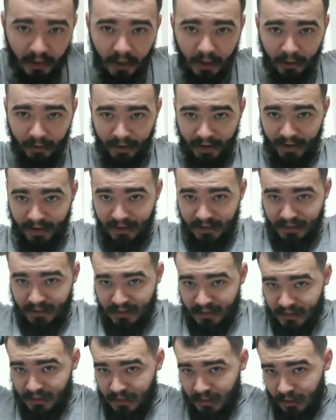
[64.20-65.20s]
Alright,
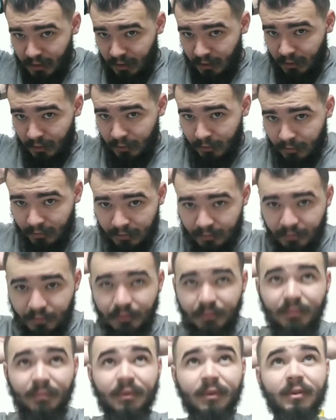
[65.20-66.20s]
so
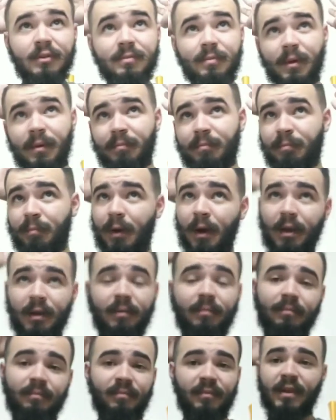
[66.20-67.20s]
there's my
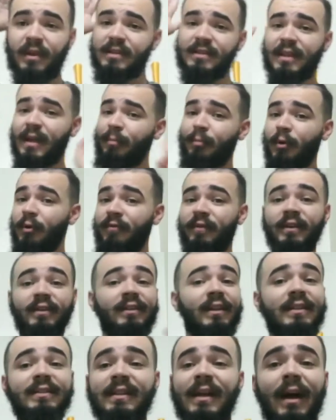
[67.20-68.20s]
bun. It's not perfect.
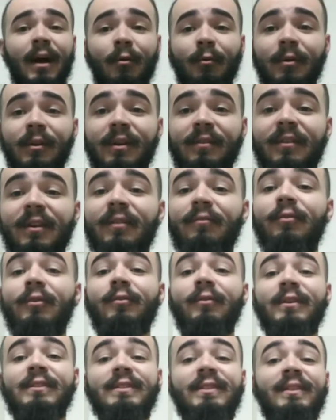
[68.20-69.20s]
That's not how we're leaving it for the
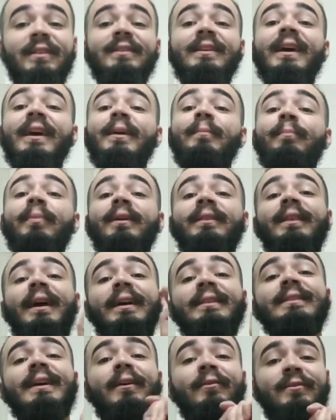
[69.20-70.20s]
rest of the day, but
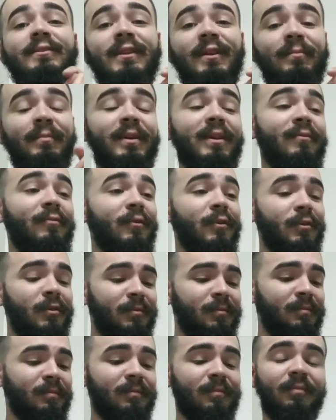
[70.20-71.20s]
that's how it's going to be
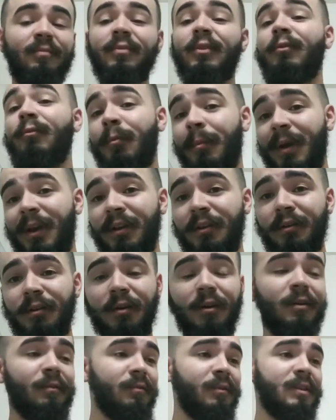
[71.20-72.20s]
for the remainder
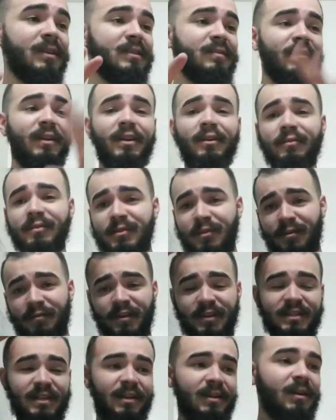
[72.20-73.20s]
of this video until I
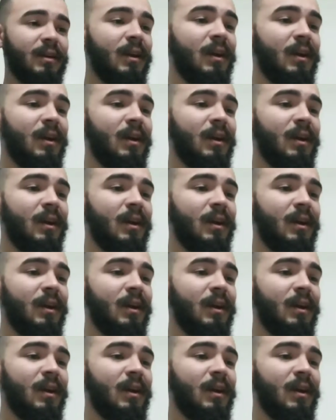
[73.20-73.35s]
fix it.